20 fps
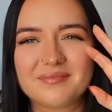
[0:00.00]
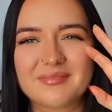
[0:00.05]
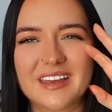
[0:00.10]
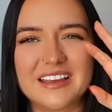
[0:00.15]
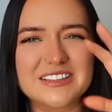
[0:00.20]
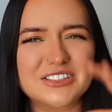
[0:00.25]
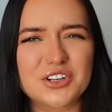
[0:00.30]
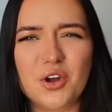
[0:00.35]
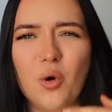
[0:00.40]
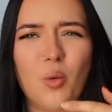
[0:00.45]

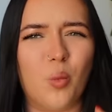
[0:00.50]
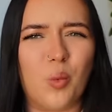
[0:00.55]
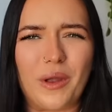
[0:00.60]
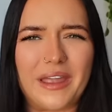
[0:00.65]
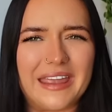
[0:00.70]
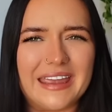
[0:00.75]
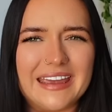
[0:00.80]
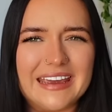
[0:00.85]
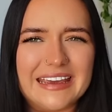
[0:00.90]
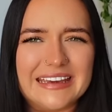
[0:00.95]
it's not
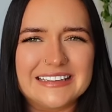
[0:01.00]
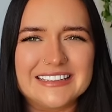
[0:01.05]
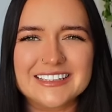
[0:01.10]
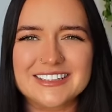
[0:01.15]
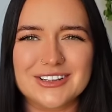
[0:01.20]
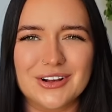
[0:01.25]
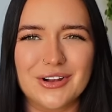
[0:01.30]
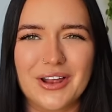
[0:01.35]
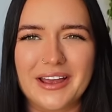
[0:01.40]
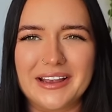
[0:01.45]
weird. It's
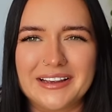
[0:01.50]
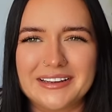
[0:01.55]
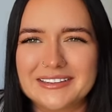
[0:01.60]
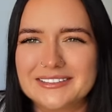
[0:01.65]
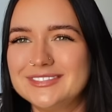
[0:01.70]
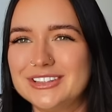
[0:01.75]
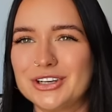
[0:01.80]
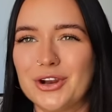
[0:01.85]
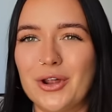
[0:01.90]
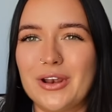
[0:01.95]
not like,
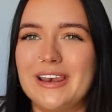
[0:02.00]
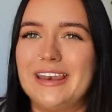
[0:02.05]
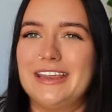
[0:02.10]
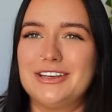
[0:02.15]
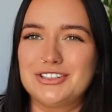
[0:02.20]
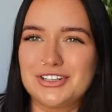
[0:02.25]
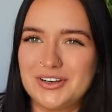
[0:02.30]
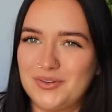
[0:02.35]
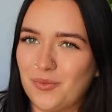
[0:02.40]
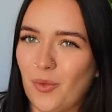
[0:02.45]
you're not
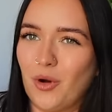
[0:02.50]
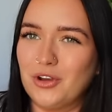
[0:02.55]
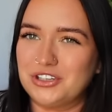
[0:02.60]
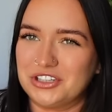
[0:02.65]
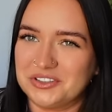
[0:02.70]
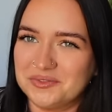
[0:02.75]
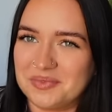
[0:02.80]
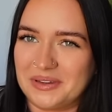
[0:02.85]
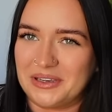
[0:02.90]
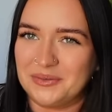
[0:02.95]
literally
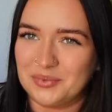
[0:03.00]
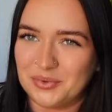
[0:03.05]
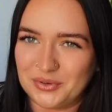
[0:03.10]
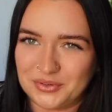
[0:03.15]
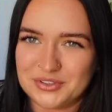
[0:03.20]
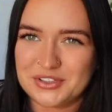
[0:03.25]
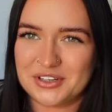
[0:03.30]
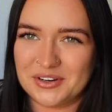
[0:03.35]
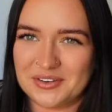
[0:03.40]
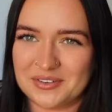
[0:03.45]
watching people.
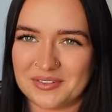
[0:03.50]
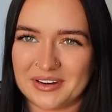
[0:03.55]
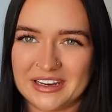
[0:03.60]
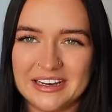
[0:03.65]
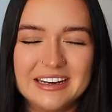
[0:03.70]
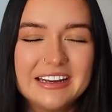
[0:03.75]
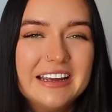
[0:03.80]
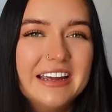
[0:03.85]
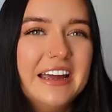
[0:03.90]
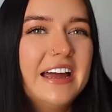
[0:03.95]
Do you know what I
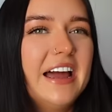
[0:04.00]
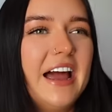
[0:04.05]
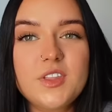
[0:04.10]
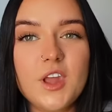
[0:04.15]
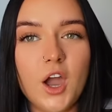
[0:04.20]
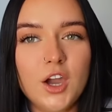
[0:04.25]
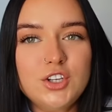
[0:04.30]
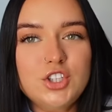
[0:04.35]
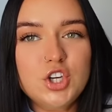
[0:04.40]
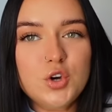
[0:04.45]
mean?
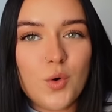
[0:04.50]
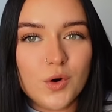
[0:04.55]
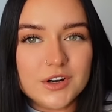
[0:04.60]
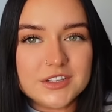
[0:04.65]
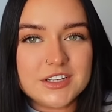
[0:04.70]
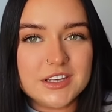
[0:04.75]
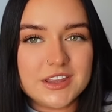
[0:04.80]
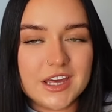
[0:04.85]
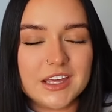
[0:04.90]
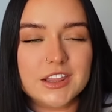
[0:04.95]
I do
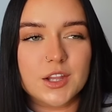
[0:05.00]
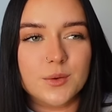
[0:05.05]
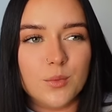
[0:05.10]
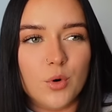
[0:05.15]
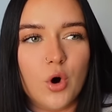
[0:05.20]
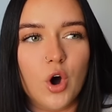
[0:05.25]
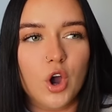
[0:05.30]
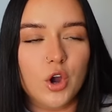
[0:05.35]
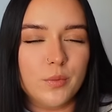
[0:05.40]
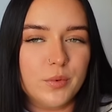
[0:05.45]
honestly think the
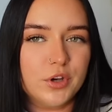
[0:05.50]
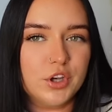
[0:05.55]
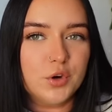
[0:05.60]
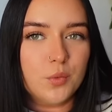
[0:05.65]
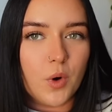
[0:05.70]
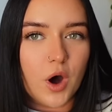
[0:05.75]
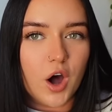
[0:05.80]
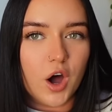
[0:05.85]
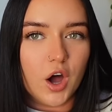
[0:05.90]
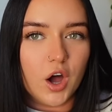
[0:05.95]
more open
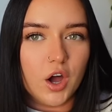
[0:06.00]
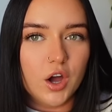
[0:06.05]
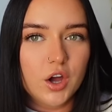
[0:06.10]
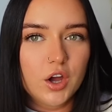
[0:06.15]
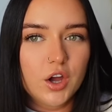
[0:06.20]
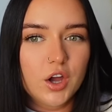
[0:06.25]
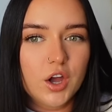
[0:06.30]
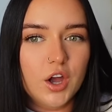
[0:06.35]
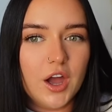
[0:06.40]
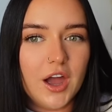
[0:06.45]
you are
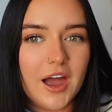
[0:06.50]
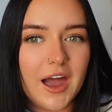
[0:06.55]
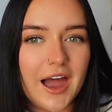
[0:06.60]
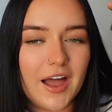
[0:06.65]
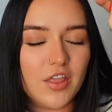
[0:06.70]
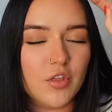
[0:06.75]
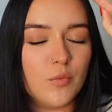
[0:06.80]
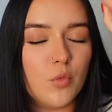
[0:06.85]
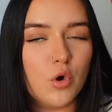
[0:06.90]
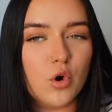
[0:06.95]

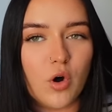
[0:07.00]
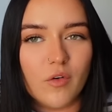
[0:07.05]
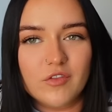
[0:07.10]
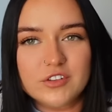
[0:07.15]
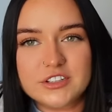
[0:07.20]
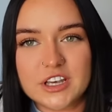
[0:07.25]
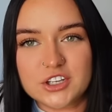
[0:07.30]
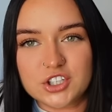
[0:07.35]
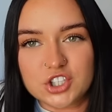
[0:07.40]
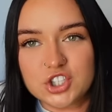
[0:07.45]
and the more
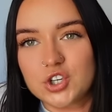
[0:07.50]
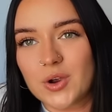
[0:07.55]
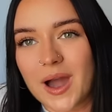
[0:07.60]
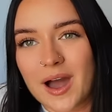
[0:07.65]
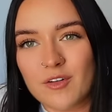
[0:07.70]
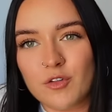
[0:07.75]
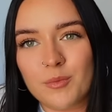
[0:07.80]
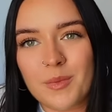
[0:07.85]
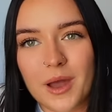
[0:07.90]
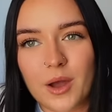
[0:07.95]
conversations you
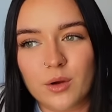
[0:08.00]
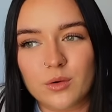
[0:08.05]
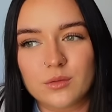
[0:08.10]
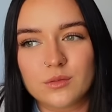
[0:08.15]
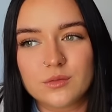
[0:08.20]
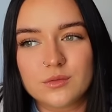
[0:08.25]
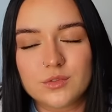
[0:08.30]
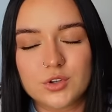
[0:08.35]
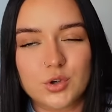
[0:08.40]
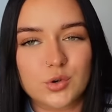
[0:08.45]
have
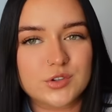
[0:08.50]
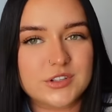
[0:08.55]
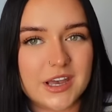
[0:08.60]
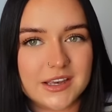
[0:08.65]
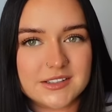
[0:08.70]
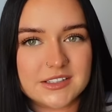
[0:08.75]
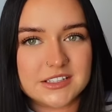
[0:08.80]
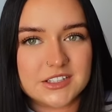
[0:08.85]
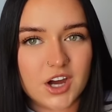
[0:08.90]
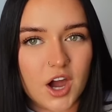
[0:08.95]
about your
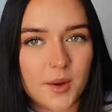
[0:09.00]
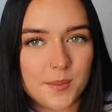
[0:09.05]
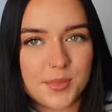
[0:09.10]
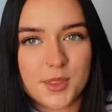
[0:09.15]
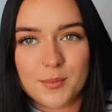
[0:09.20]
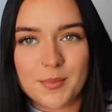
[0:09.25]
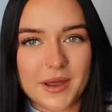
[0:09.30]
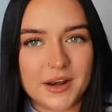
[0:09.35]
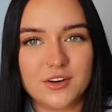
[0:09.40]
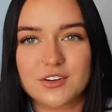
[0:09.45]
sexy time,
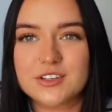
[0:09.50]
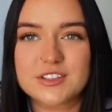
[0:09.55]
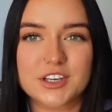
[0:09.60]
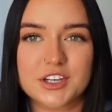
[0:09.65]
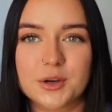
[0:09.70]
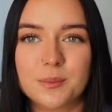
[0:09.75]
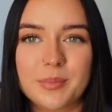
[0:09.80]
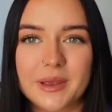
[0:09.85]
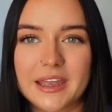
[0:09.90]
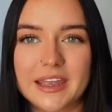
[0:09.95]
the better it's
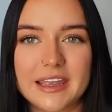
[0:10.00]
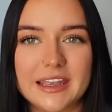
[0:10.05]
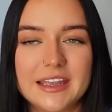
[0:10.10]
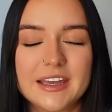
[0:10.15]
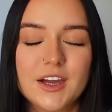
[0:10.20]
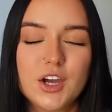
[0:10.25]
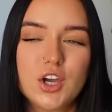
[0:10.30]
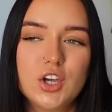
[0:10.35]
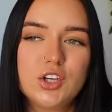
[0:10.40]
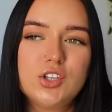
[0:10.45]
gonna be.
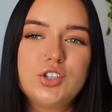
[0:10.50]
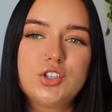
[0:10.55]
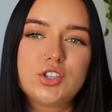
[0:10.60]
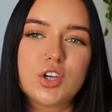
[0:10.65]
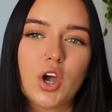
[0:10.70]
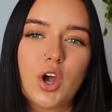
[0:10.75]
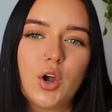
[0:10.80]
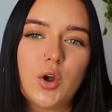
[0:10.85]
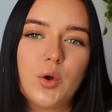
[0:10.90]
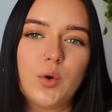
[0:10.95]

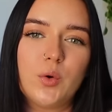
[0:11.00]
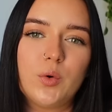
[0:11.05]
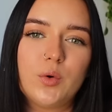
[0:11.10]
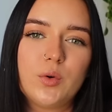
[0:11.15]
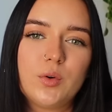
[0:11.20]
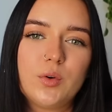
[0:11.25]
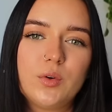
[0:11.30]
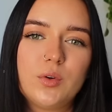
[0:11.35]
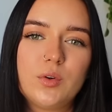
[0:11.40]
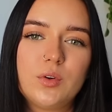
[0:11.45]
So
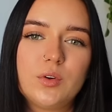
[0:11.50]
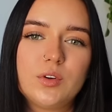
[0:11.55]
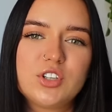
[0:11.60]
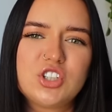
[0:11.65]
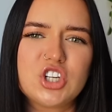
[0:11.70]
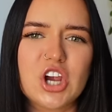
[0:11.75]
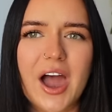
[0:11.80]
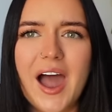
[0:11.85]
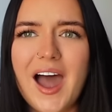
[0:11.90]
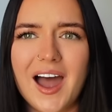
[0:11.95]

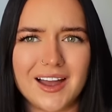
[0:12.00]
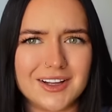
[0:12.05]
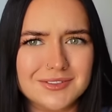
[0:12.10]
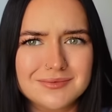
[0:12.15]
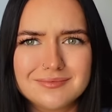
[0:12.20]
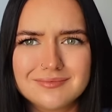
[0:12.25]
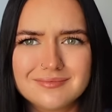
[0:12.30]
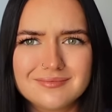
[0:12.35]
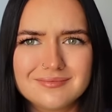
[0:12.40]
chat.